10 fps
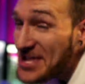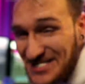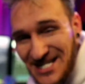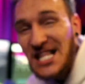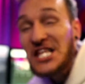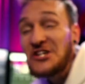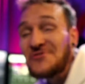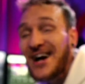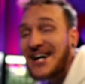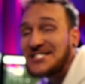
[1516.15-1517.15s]
I love you
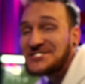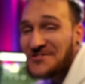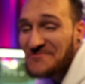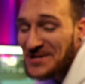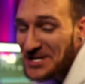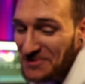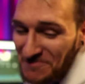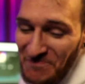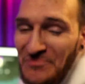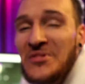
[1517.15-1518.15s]
guys, though, man.
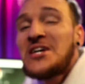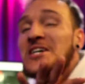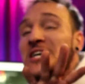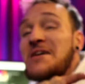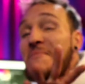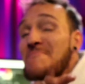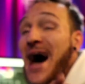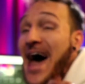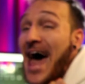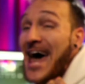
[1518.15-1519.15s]

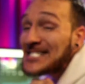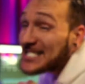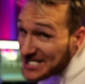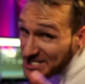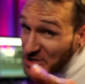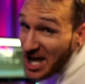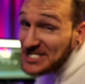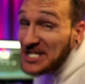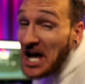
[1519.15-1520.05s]
Bye. Until next time.